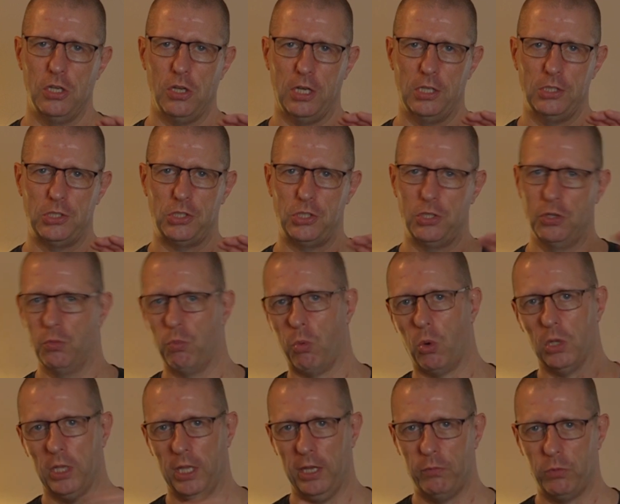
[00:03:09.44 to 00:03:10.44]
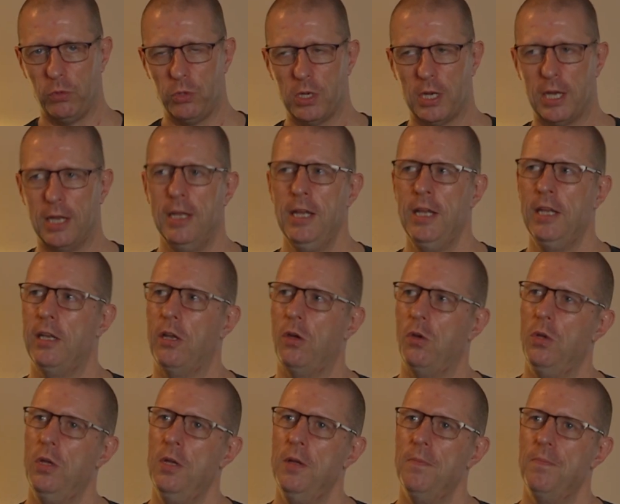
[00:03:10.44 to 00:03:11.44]
as to what level you're at.
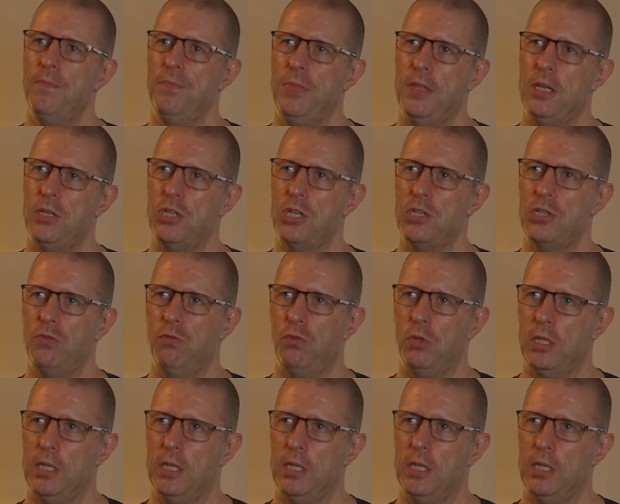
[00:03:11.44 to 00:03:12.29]
Now, this isn't